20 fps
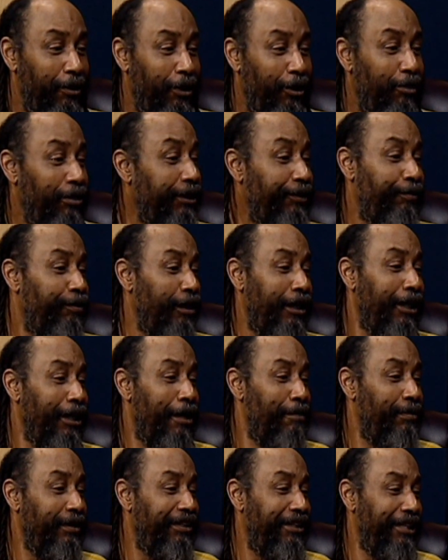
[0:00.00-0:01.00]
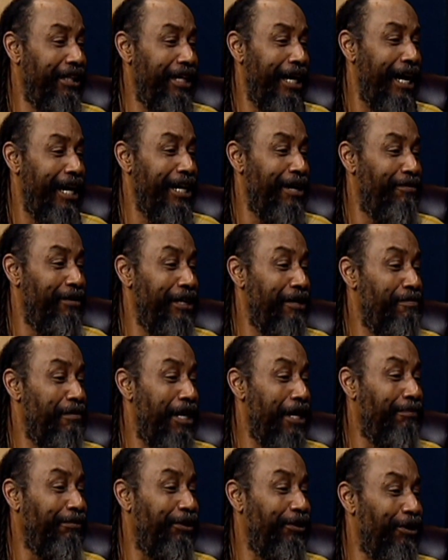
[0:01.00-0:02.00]
Christopher Columbus did not ever even
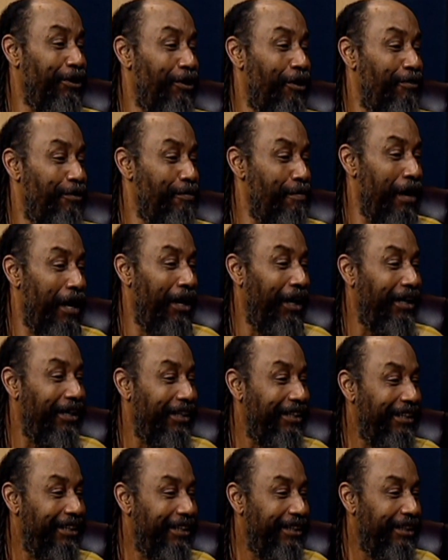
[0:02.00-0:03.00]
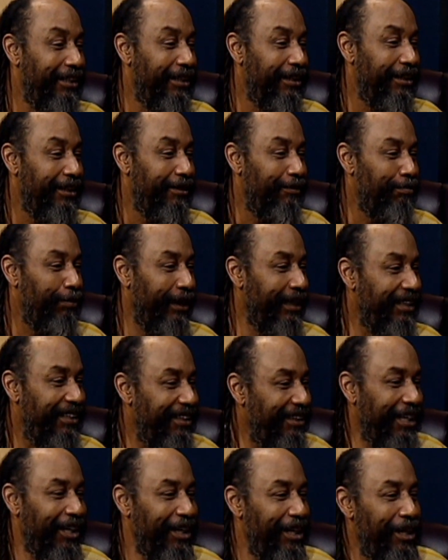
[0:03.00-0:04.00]
come to North America, but he's
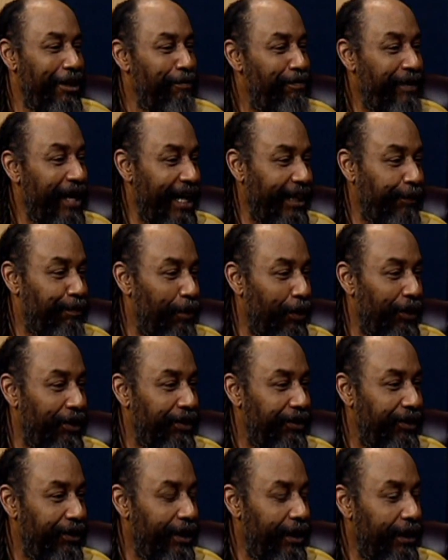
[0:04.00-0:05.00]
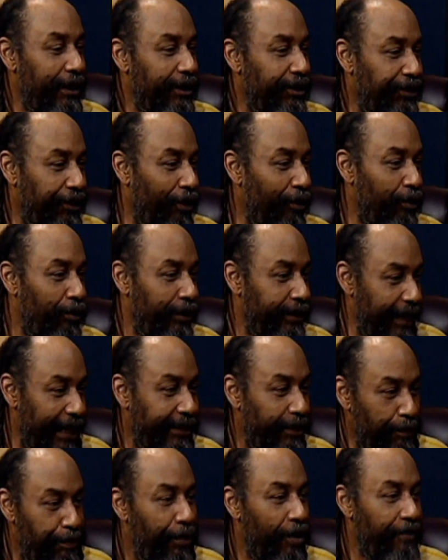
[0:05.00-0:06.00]
still in the textbooks. So
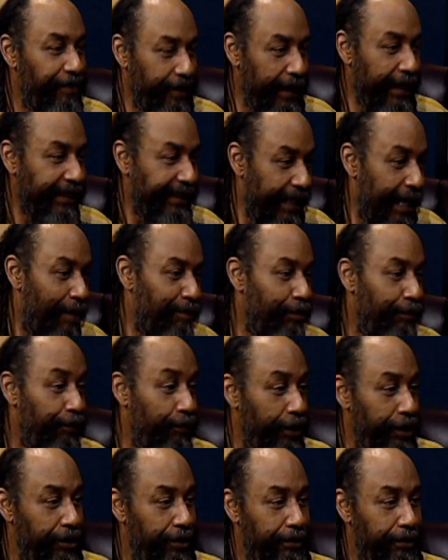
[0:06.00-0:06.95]
that's a perfect example for you.